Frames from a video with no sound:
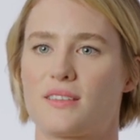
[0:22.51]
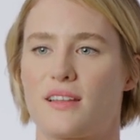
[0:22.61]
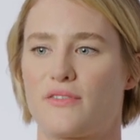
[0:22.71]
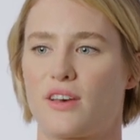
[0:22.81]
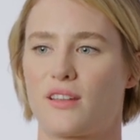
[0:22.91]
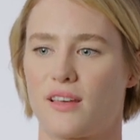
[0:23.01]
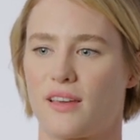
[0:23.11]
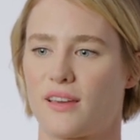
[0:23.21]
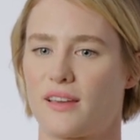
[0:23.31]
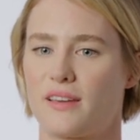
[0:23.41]
And I felt
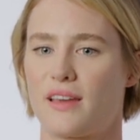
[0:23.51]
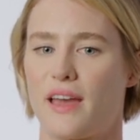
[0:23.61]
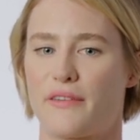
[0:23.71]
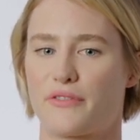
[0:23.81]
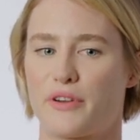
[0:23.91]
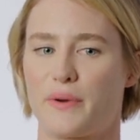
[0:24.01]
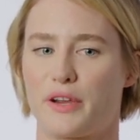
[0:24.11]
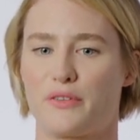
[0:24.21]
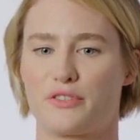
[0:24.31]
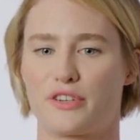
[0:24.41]
like everywhere
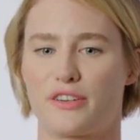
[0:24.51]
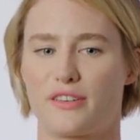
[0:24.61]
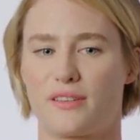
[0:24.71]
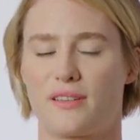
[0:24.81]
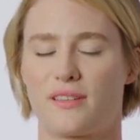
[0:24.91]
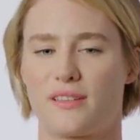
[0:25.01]
you turned,